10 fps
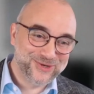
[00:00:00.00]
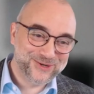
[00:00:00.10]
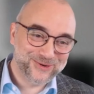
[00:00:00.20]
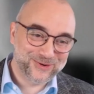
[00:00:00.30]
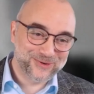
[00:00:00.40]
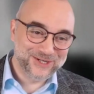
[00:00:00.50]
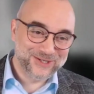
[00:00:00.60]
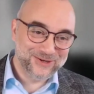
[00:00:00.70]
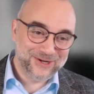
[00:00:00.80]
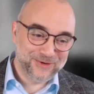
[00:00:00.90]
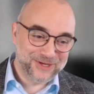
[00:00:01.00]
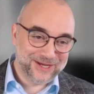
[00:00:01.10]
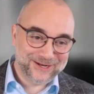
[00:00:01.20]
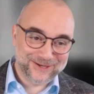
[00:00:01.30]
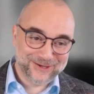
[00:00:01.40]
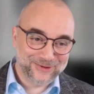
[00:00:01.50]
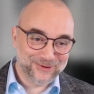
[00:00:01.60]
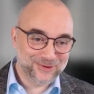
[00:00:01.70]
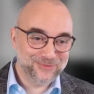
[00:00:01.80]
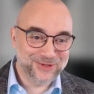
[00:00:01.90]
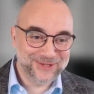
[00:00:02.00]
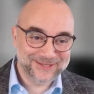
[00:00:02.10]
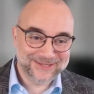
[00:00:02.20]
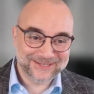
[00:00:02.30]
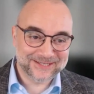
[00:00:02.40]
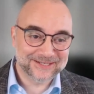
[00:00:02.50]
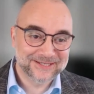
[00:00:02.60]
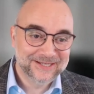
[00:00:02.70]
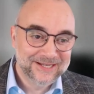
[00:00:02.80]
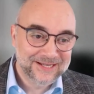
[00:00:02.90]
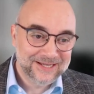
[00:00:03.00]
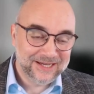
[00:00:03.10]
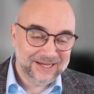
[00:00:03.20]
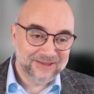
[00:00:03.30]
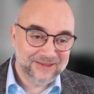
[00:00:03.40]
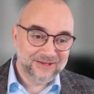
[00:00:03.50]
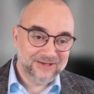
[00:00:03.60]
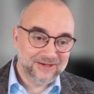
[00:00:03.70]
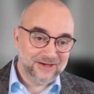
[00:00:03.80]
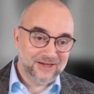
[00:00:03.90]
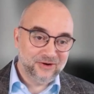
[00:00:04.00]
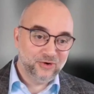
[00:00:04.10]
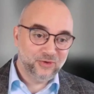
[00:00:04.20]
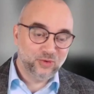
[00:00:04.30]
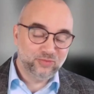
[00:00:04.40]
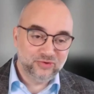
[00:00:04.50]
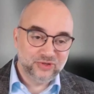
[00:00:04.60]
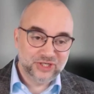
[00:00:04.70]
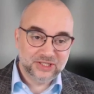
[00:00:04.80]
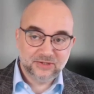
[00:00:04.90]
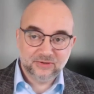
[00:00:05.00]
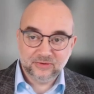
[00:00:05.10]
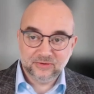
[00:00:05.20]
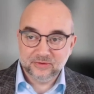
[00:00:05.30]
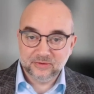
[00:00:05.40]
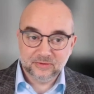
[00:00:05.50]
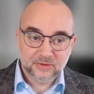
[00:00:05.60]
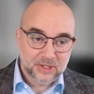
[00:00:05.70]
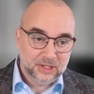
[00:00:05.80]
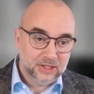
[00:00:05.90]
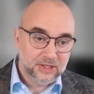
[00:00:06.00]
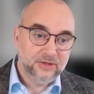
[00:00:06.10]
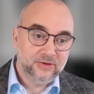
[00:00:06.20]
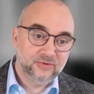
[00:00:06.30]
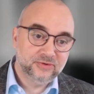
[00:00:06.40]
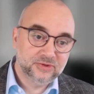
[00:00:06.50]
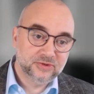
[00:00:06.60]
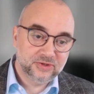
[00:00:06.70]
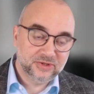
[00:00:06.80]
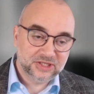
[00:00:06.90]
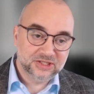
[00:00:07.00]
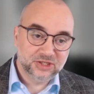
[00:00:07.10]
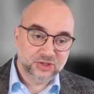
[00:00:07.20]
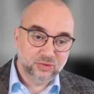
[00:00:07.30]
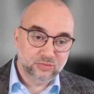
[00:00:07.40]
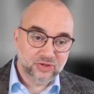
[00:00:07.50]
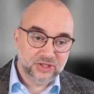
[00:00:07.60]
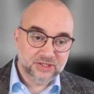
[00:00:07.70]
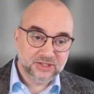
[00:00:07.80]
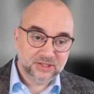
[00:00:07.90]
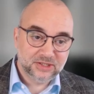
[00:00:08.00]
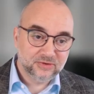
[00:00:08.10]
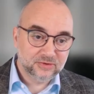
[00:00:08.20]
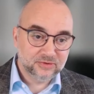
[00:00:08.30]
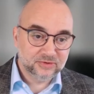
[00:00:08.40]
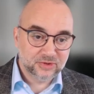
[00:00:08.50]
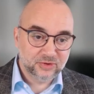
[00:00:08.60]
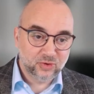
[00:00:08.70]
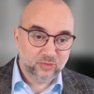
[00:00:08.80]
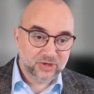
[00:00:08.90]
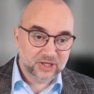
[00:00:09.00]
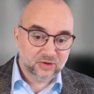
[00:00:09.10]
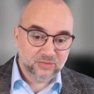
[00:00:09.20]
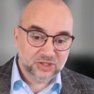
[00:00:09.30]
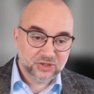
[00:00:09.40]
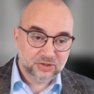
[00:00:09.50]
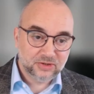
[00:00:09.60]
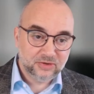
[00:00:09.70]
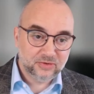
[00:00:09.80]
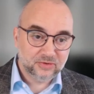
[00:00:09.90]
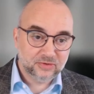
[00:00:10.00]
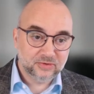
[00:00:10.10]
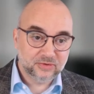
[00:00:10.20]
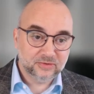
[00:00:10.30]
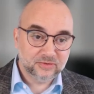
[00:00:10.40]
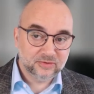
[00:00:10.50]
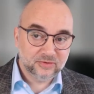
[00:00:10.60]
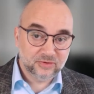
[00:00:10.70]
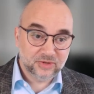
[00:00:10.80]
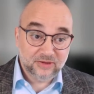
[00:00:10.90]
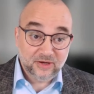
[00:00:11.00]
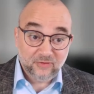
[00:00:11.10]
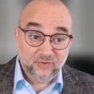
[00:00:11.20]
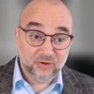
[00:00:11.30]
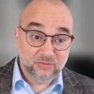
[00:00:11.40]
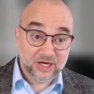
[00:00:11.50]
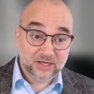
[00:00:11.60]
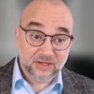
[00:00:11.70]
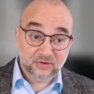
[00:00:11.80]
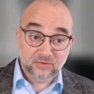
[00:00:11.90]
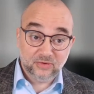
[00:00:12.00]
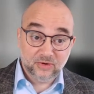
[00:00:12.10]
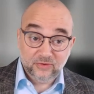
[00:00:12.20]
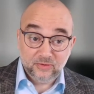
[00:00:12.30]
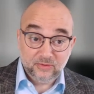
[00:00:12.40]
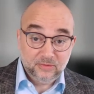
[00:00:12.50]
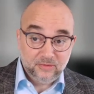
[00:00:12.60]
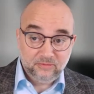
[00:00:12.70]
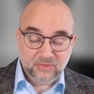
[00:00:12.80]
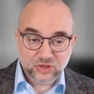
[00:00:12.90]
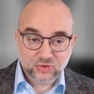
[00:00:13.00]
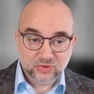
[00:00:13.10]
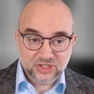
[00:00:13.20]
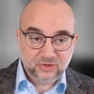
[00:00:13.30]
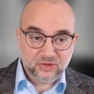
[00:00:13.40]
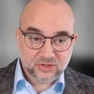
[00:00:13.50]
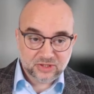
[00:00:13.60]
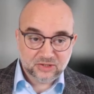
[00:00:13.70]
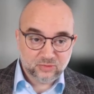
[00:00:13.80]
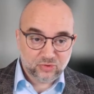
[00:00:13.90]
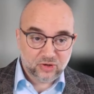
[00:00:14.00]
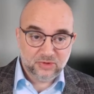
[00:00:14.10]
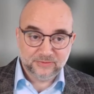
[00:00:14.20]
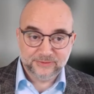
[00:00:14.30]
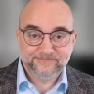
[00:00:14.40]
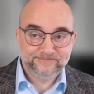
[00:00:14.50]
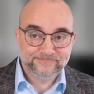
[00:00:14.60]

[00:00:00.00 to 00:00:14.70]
push your question, and we can document it and see, and also push it to the standardization bodies and to the European Commission to get their feedback and to also make sure they understand the problem.